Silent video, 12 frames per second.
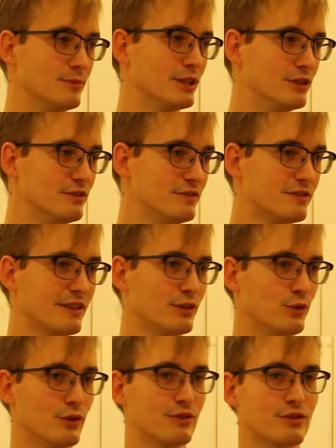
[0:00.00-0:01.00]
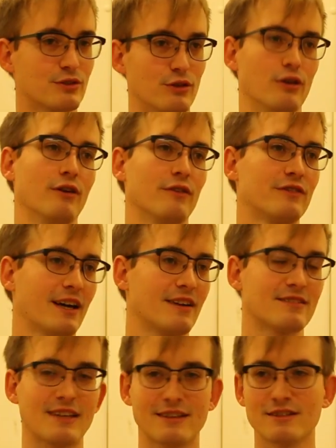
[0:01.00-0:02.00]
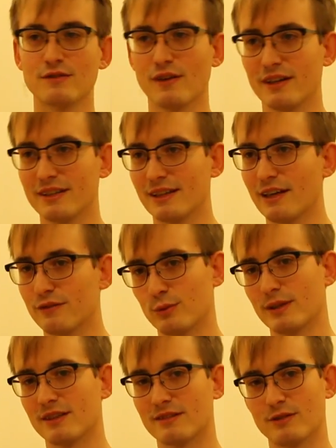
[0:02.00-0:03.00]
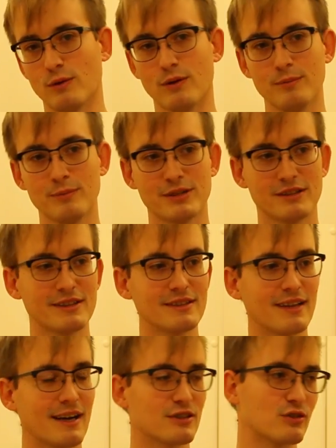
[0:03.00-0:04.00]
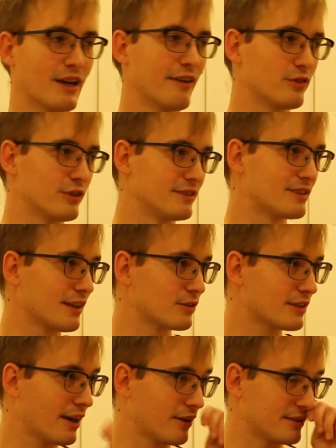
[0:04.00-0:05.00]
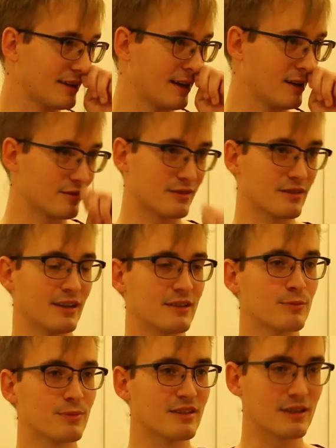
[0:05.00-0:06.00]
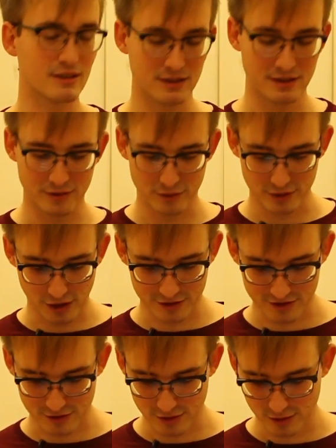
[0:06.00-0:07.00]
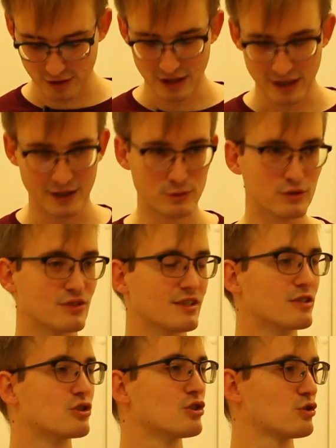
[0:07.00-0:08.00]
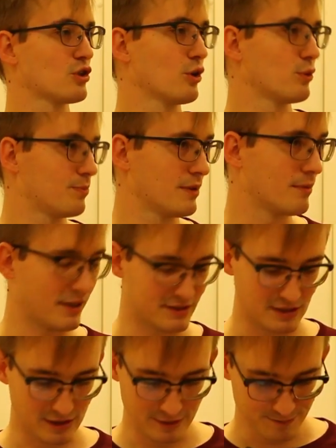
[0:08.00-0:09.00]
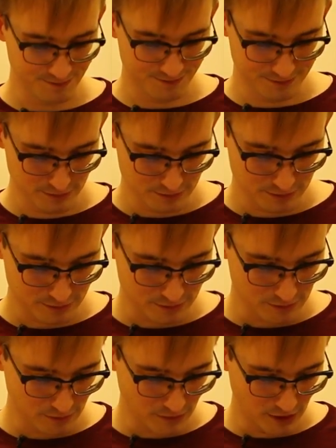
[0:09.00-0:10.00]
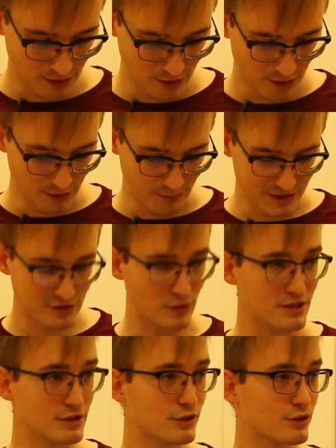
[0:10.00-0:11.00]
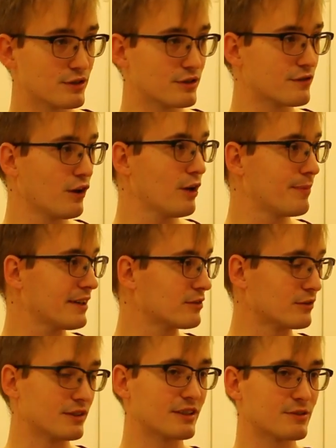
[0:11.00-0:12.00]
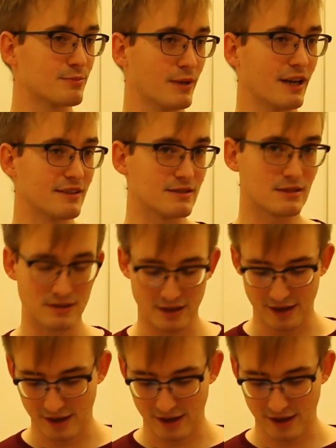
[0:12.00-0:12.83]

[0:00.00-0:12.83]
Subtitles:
move in order to sort of, satisfy the left wing and so on, but they didn't actually ever intend to carry it out. And it's particularly regards to, it was considered utopian, basically. But this resolution is far better. It explains it